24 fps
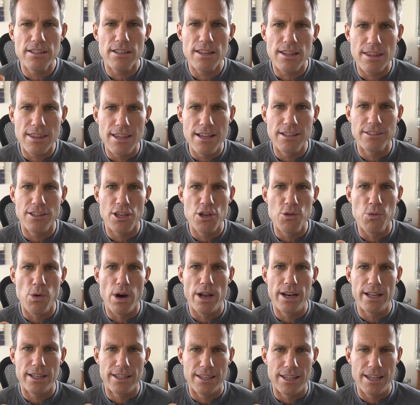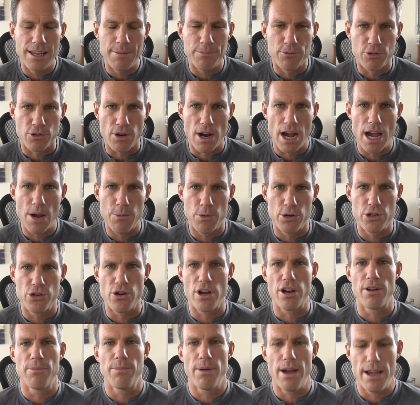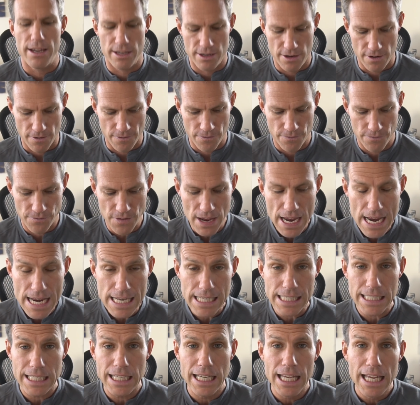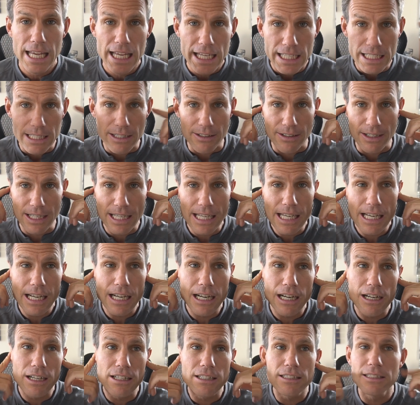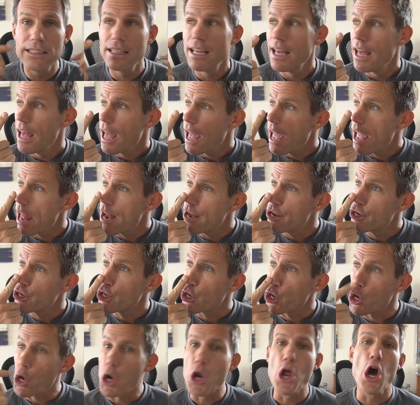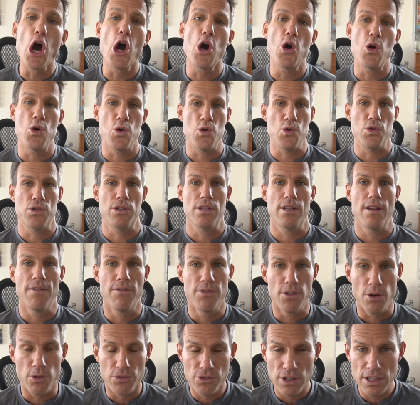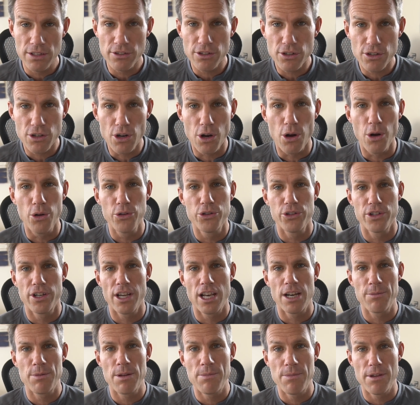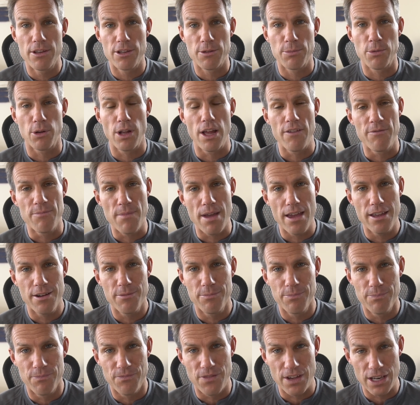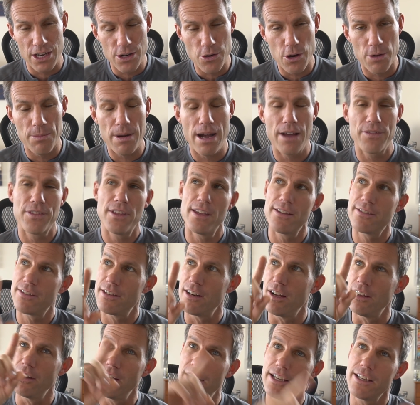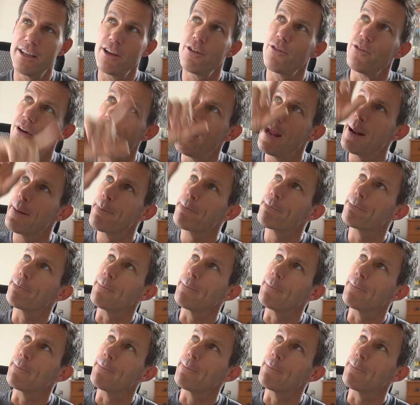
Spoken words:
are the things that you want to keep dry when you're on a bike. Your feet, your ears, and your nose. If those things are cold, you're gonna be miserable. I've made a video about this and I'll link it right